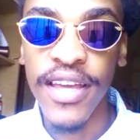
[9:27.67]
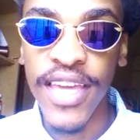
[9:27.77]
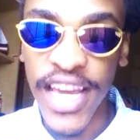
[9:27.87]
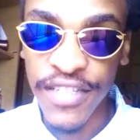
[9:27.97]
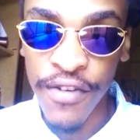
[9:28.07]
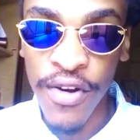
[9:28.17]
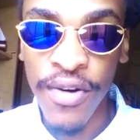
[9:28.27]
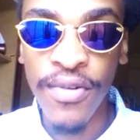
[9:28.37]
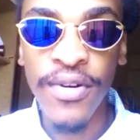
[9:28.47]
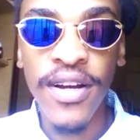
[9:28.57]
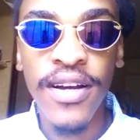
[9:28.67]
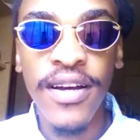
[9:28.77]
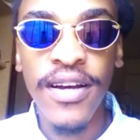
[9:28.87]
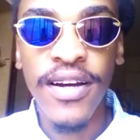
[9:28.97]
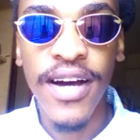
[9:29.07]
cash flow,
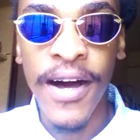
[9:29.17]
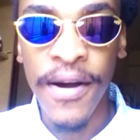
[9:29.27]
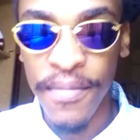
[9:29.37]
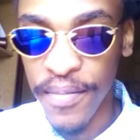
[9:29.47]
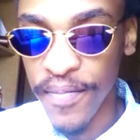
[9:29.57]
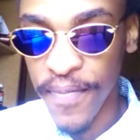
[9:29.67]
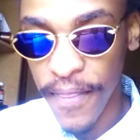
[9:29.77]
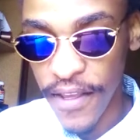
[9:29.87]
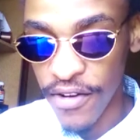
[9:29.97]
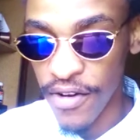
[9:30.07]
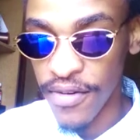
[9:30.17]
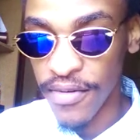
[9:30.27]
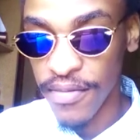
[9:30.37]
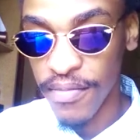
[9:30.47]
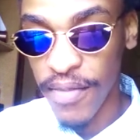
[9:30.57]
um, you know,
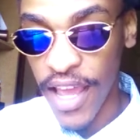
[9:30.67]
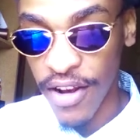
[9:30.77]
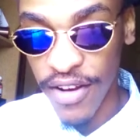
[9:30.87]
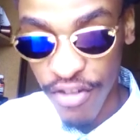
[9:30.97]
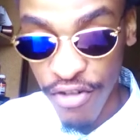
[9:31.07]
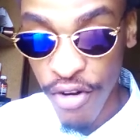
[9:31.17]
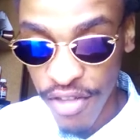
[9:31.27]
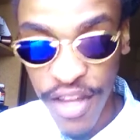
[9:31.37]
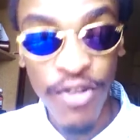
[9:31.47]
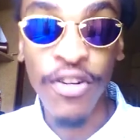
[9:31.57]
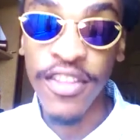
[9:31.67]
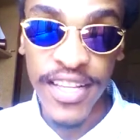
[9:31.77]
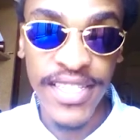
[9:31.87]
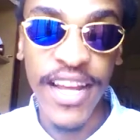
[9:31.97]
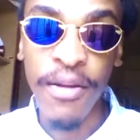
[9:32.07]
and growth and all the
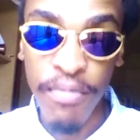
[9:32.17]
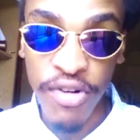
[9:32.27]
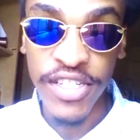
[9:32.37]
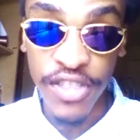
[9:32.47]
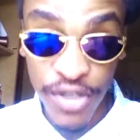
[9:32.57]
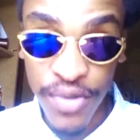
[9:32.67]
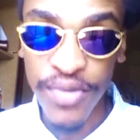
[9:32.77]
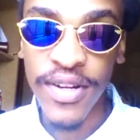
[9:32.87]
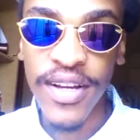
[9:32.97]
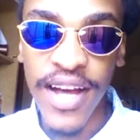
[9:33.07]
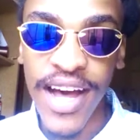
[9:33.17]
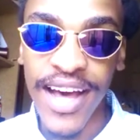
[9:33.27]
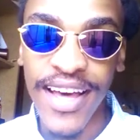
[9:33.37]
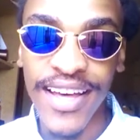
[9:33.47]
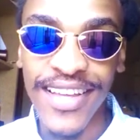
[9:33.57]
things that are important to
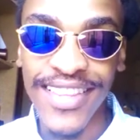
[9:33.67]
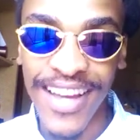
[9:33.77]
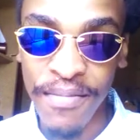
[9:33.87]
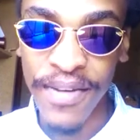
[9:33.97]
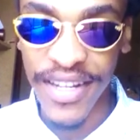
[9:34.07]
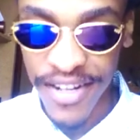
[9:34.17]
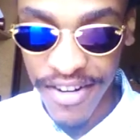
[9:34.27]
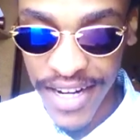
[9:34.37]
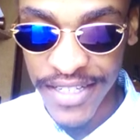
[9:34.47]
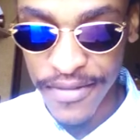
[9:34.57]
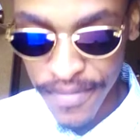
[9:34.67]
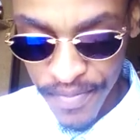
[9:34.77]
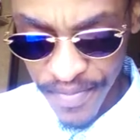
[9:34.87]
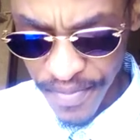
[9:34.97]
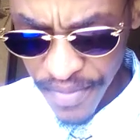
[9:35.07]
the company, right?
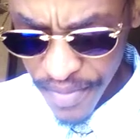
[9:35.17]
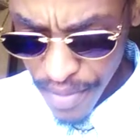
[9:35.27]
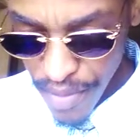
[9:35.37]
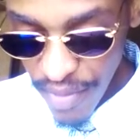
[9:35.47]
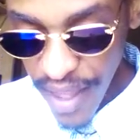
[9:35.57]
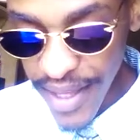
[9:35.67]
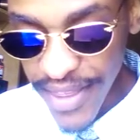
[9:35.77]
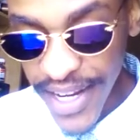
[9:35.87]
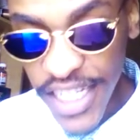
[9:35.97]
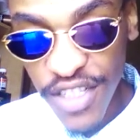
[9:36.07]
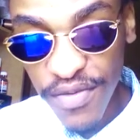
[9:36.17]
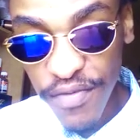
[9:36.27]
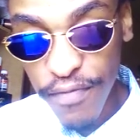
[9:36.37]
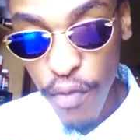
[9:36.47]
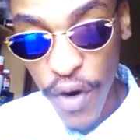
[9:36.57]
The next
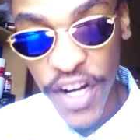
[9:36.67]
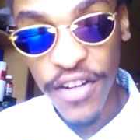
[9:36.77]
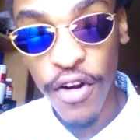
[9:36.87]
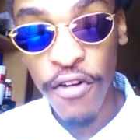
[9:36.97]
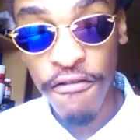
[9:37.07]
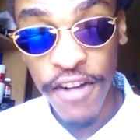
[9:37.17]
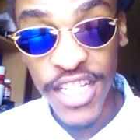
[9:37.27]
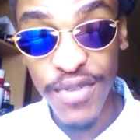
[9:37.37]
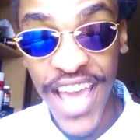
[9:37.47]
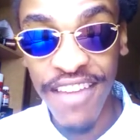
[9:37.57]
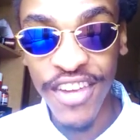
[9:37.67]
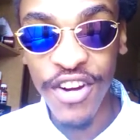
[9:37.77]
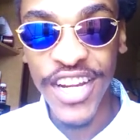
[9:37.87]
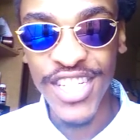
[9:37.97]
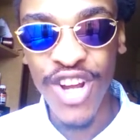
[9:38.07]
word or phrase we have
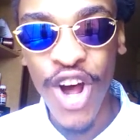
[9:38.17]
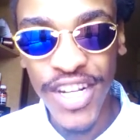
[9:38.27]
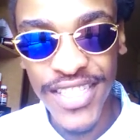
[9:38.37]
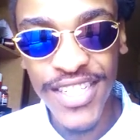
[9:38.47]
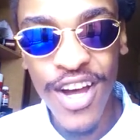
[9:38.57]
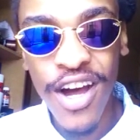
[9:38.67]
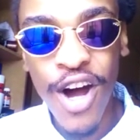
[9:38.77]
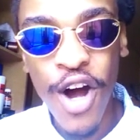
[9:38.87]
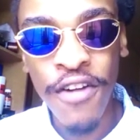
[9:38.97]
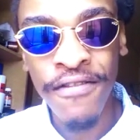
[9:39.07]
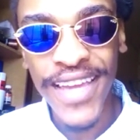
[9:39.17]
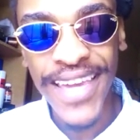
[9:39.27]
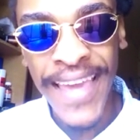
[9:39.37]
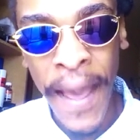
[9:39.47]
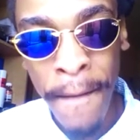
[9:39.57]
here is cost of
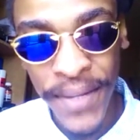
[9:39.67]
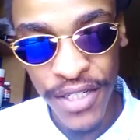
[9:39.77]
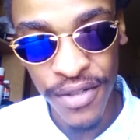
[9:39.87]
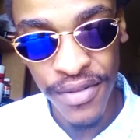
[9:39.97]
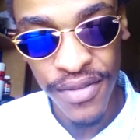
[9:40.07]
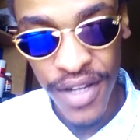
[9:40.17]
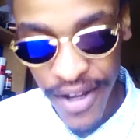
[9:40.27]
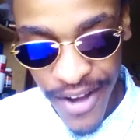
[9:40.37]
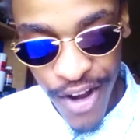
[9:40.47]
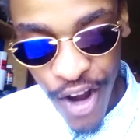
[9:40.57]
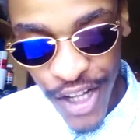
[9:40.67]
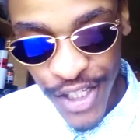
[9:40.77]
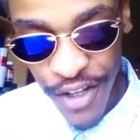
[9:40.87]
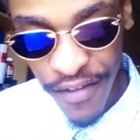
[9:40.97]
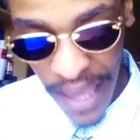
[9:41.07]
capital.
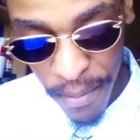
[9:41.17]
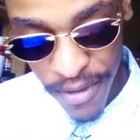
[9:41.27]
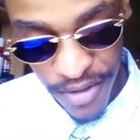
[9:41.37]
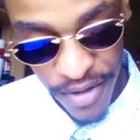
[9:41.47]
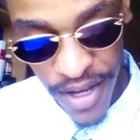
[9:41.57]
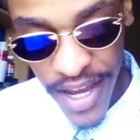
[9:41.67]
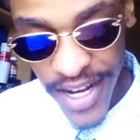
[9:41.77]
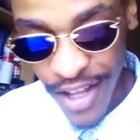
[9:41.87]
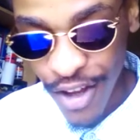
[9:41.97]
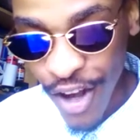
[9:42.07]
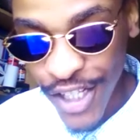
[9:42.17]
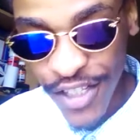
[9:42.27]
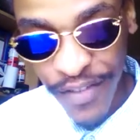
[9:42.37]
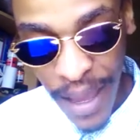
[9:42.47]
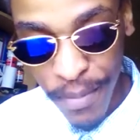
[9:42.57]
Cost of capital. Now, the cost
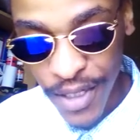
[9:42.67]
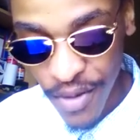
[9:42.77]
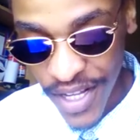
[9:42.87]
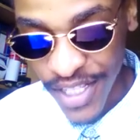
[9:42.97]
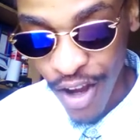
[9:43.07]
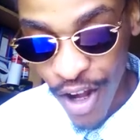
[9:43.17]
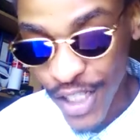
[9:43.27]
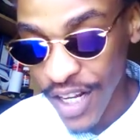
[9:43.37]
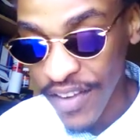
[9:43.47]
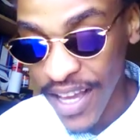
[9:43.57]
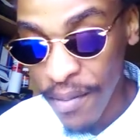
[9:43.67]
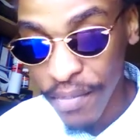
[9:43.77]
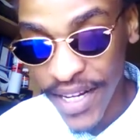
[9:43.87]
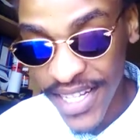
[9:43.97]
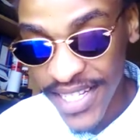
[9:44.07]
of capital is the cost of a
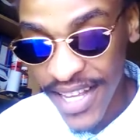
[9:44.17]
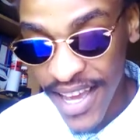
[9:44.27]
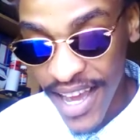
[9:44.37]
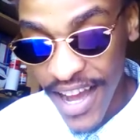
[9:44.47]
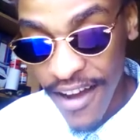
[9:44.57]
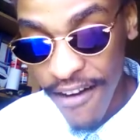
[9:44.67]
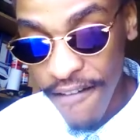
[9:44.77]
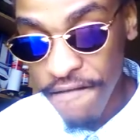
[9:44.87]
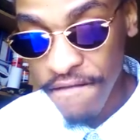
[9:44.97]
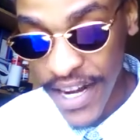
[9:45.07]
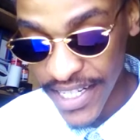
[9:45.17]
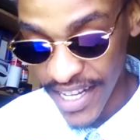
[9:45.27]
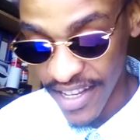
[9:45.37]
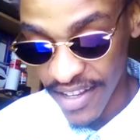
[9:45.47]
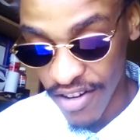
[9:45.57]
company's
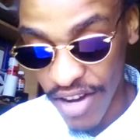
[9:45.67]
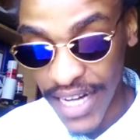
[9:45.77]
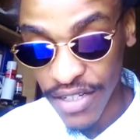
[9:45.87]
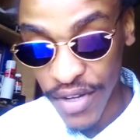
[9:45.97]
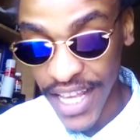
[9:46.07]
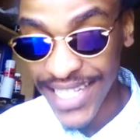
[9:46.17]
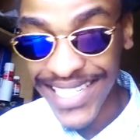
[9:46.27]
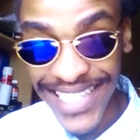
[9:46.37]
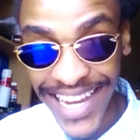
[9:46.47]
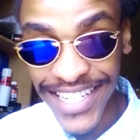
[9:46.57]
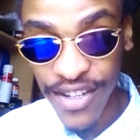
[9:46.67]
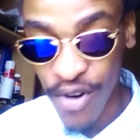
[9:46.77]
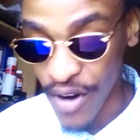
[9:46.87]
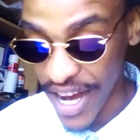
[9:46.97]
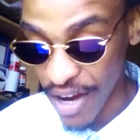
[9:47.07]
funding, right? Whether it's debt
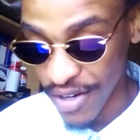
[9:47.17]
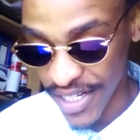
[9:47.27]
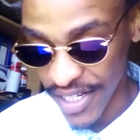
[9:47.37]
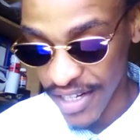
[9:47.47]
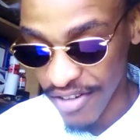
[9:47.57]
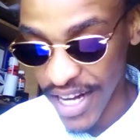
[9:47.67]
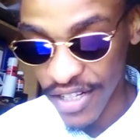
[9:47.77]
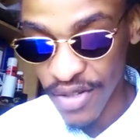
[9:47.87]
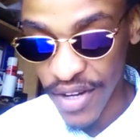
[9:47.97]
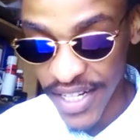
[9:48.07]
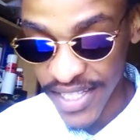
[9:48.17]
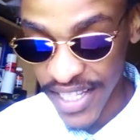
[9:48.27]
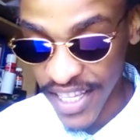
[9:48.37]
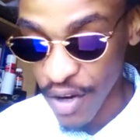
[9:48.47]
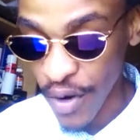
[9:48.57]
or equity, right? So it is
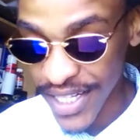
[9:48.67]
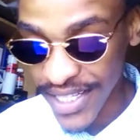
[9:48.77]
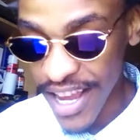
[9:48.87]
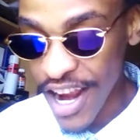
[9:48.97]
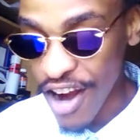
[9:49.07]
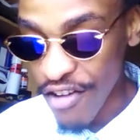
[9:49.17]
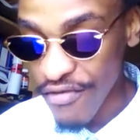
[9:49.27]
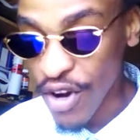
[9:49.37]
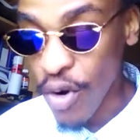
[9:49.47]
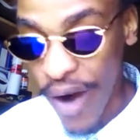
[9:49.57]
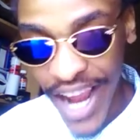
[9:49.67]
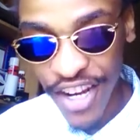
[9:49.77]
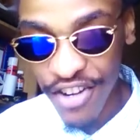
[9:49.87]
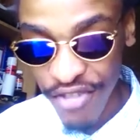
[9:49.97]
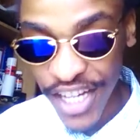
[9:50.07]
the
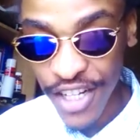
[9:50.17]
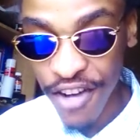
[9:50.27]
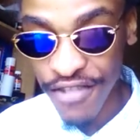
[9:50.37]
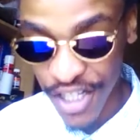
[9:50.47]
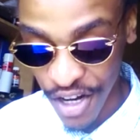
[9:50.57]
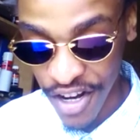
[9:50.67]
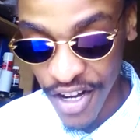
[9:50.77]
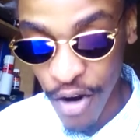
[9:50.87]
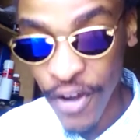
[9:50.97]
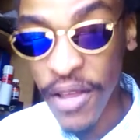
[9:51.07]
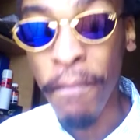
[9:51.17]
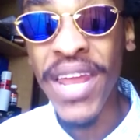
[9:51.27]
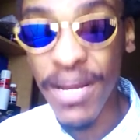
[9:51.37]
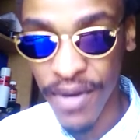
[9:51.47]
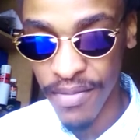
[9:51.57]
required rate of return or the
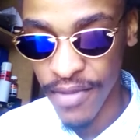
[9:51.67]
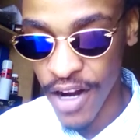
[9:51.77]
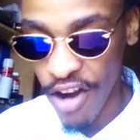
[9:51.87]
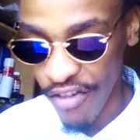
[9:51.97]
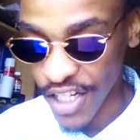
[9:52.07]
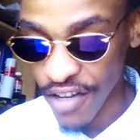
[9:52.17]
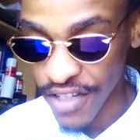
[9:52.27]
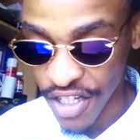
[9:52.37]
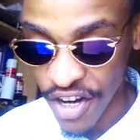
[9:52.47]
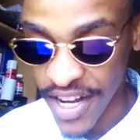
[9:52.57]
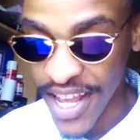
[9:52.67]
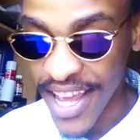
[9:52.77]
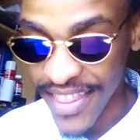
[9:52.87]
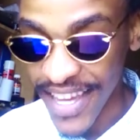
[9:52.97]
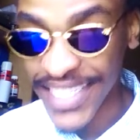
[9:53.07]
minimum rate of return
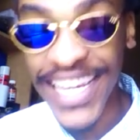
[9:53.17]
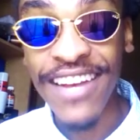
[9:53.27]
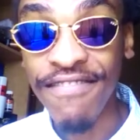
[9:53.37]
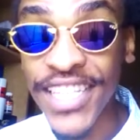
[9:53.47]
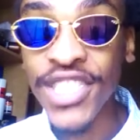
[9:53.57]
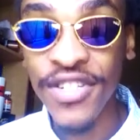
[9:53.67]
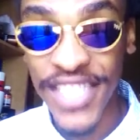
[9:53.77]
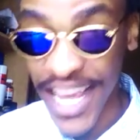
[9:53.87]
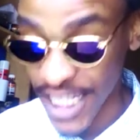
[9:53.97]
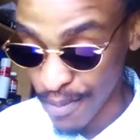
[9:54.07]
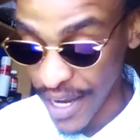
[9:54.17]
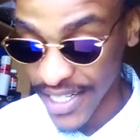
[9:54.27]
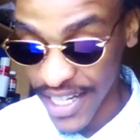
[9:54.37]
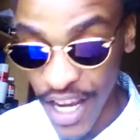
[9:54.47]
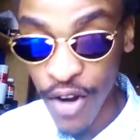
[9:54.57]
that investors
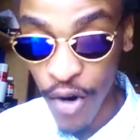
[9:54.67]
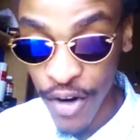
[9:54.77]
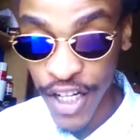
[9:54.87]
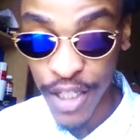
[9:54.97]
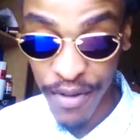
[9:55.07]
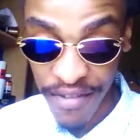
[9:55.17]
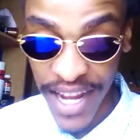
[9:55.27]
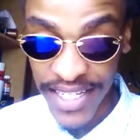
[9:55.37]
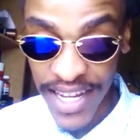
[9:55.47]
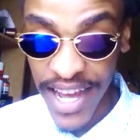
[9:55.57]
expect in order to provide